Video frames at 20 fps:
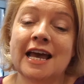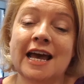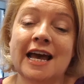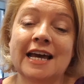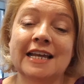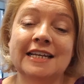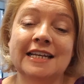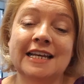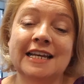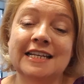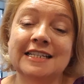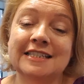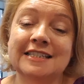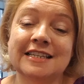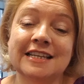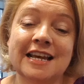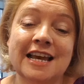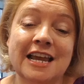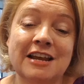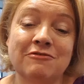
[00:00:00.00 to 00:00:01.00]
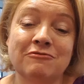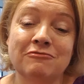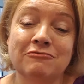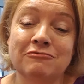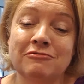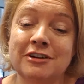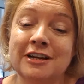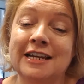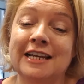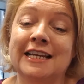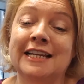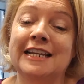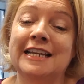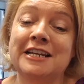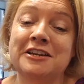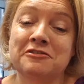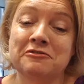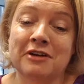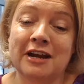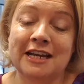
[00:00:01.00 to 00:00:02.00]
and it's a really
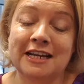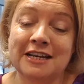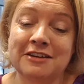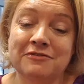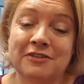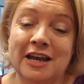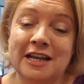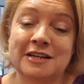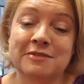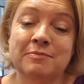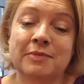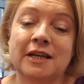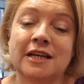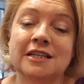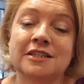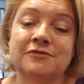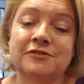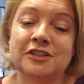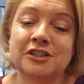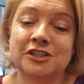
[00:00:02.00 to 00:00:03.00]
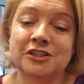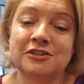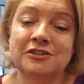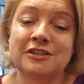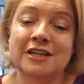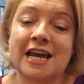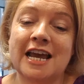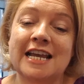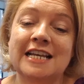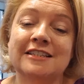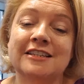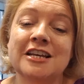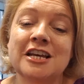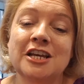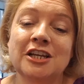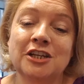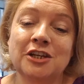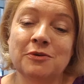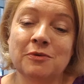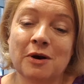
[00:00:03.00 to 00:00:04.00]
great event because for 2 days
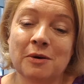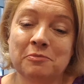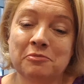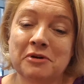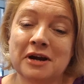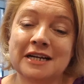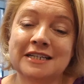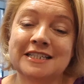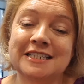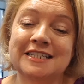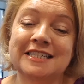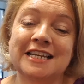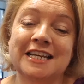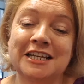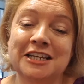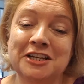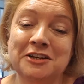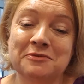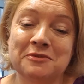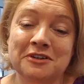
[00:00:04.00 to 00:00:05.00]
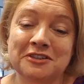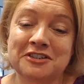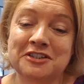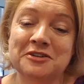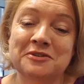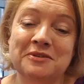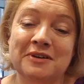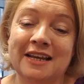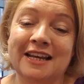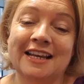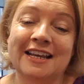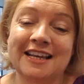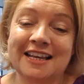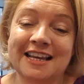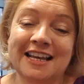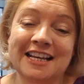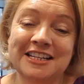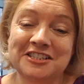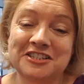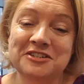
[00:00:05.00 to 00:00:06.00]
you are practicing, you are doing
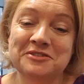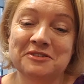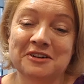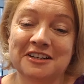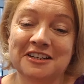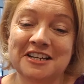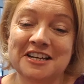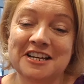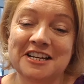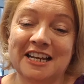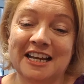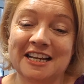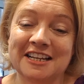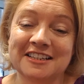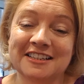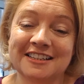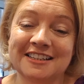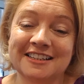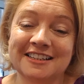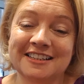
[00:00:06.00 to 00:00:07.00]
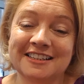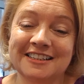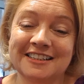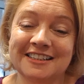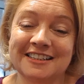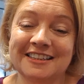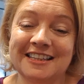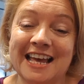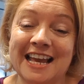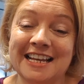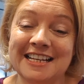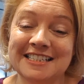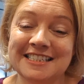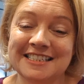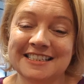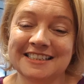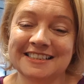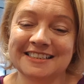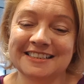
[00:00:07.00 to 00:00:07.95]
and you are learning. Thanks.